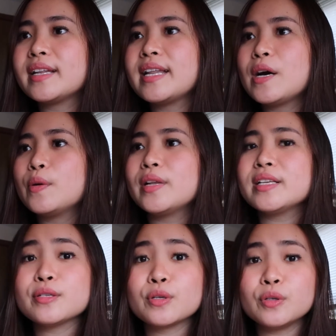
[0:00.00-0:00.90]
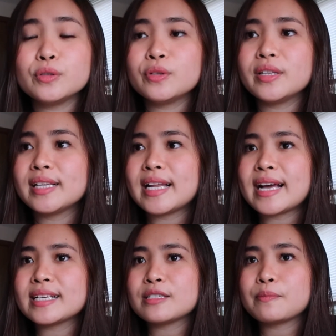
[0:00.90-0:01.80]
now let's go to the
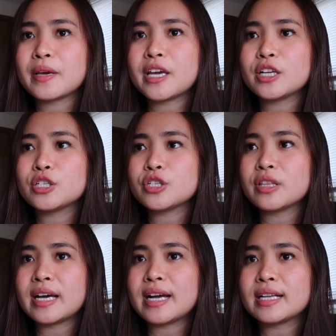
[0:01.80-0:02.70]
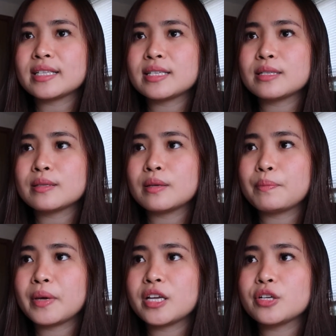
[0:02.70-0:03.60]
last page, that's
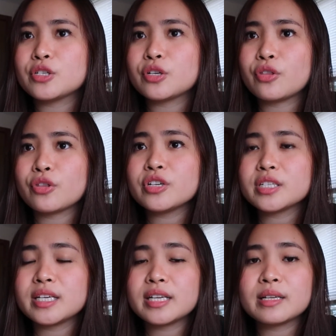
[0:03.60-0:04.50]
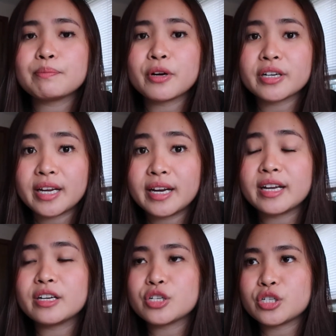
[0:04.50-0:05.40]
page 13, part 8,
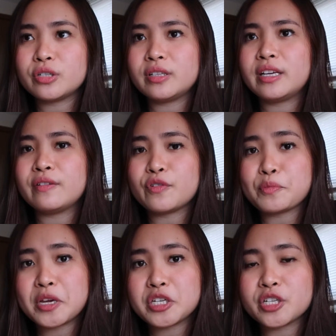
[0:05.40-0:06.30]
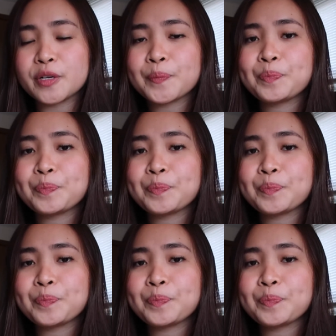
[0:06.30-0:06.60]
additional information.